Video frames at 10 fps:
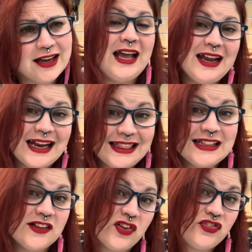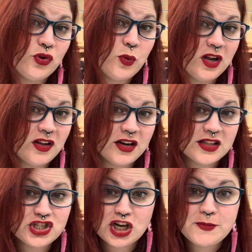And I think that's also where a lot of the
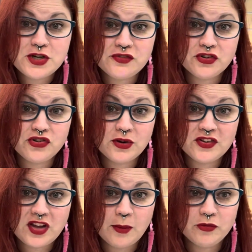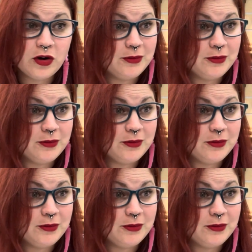shapeshifter stories come from.